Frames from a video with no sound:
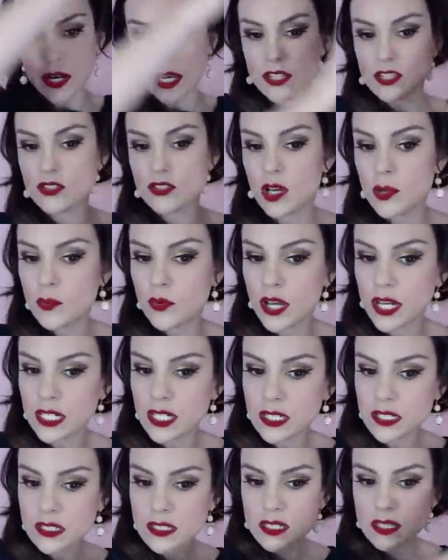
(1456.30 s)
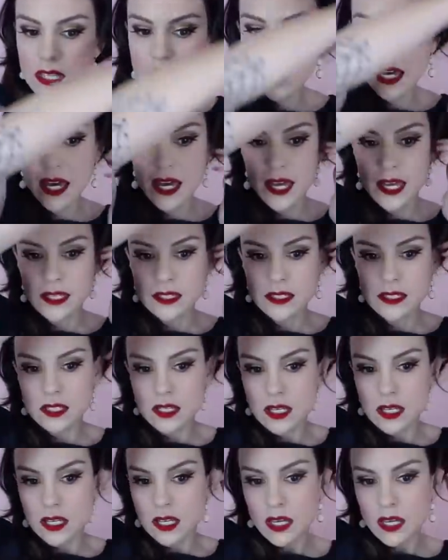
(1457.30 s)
Okay, so I braided it to the end,